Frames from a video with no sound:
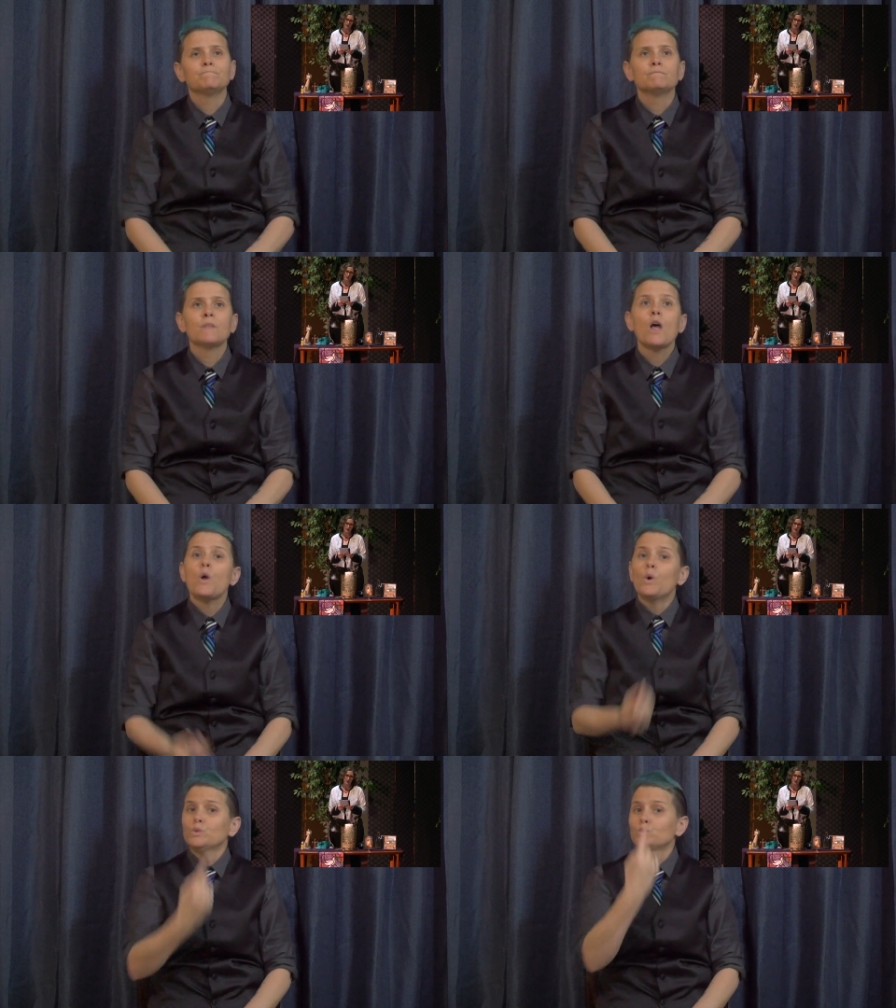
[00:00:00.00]
He did
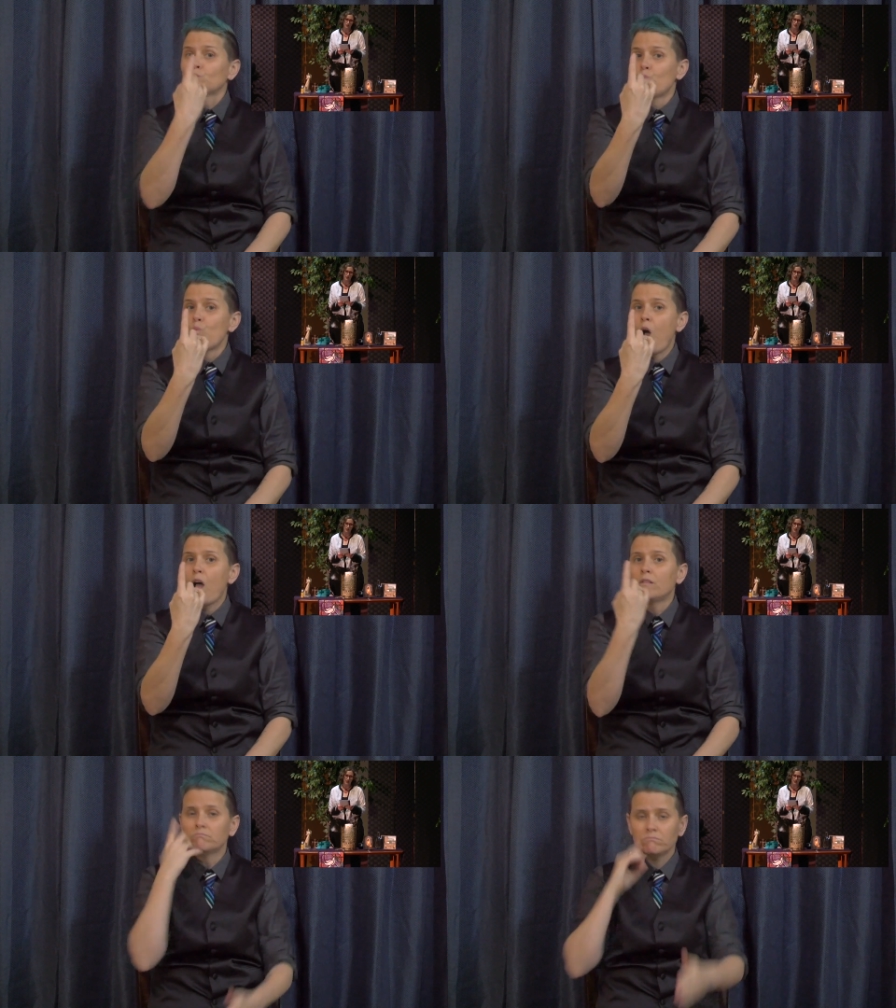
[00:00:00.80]
not so much
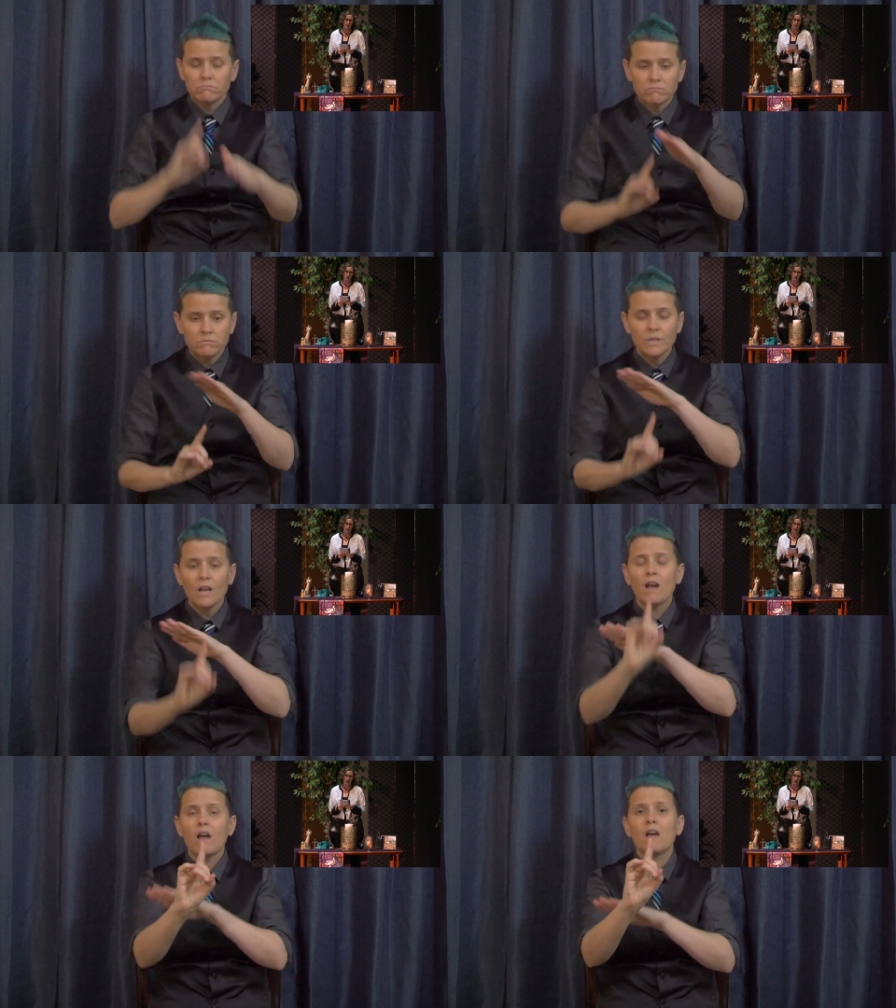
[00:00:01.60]
tell us what our
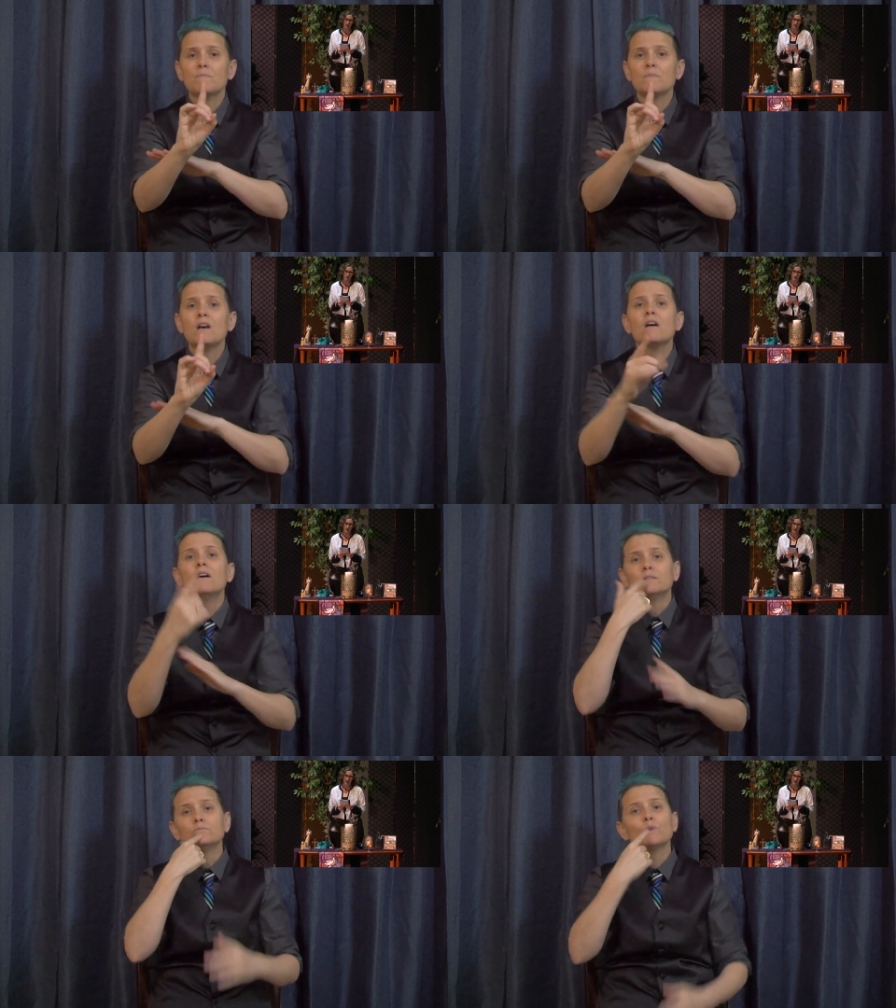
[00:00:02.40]
lives should be
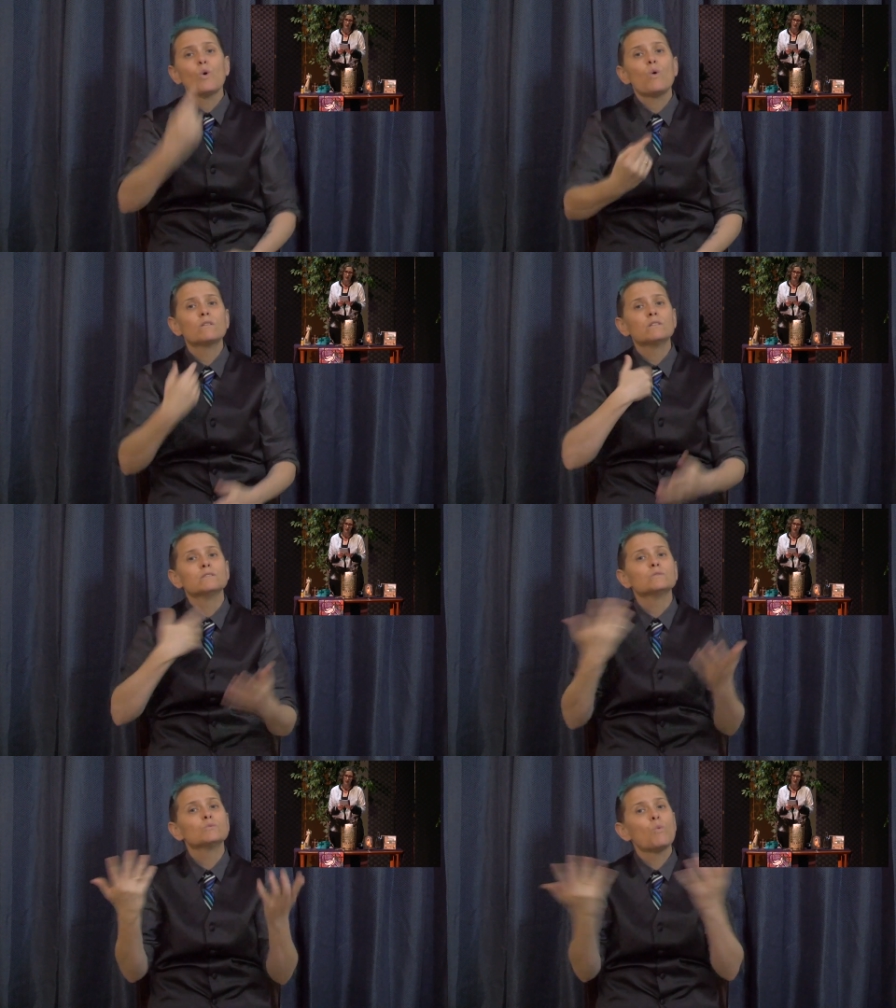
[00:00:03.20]
like,
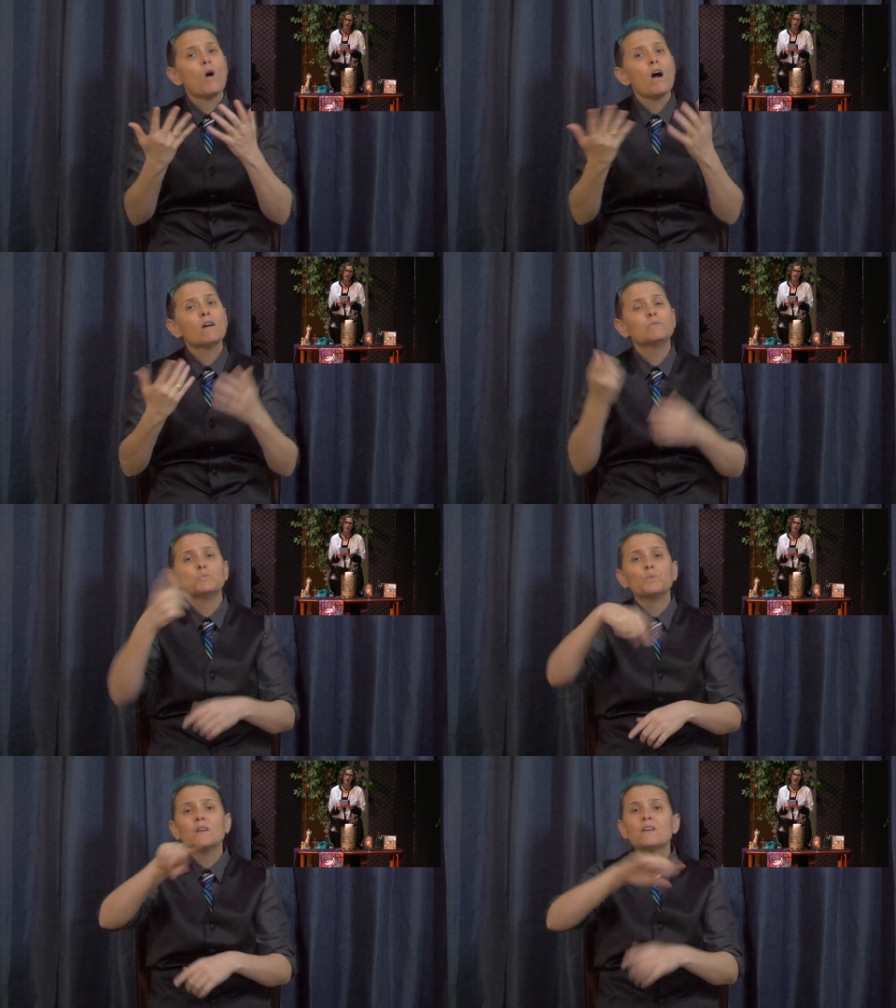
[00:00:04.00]
he lived
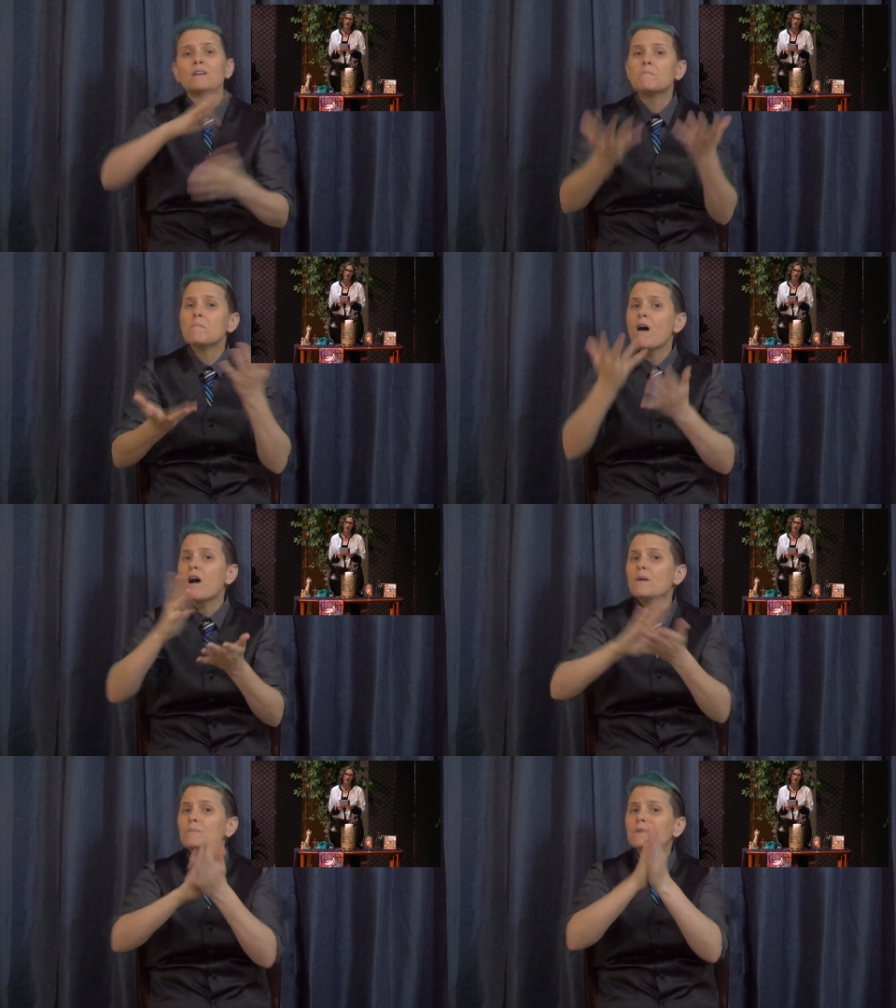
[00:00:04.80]
the life
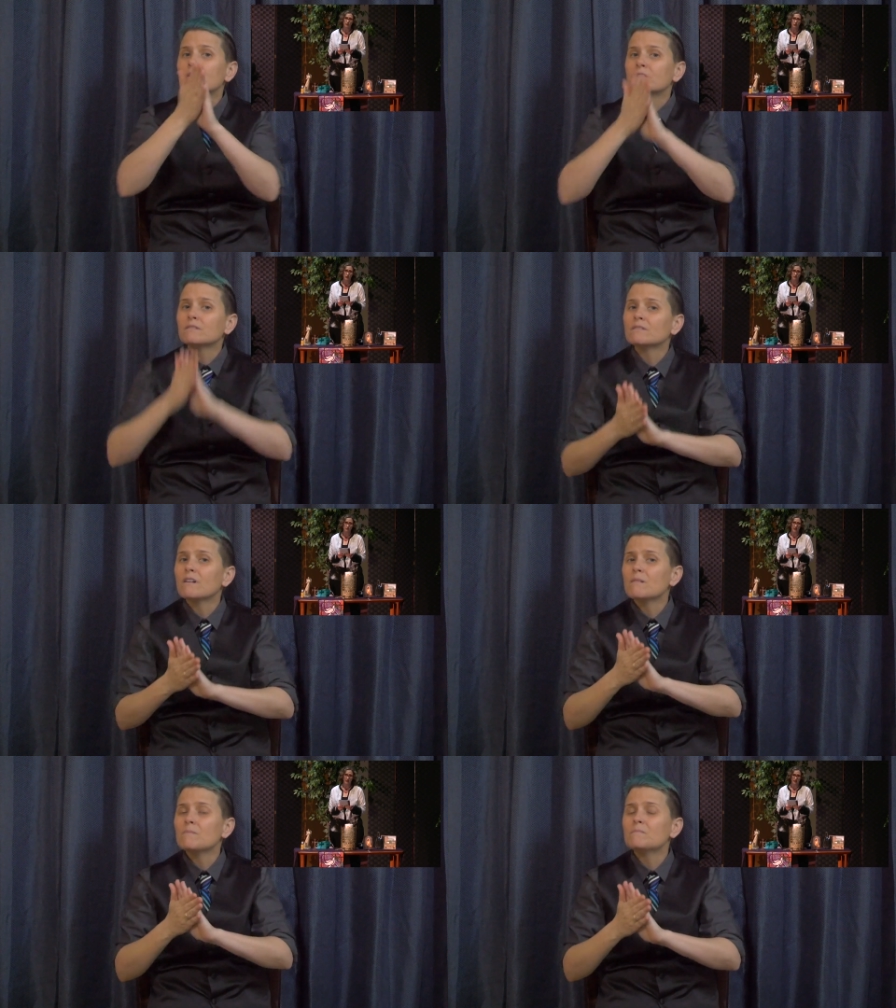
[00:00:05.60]
that we
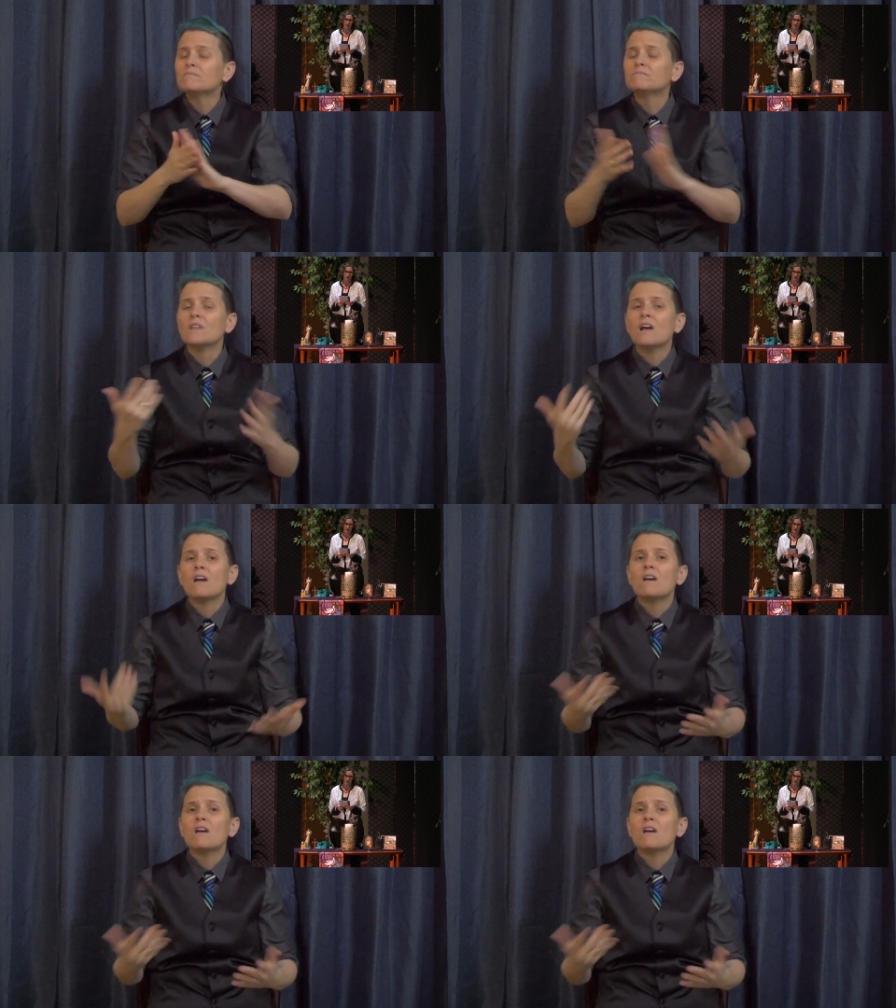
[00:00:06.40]
might live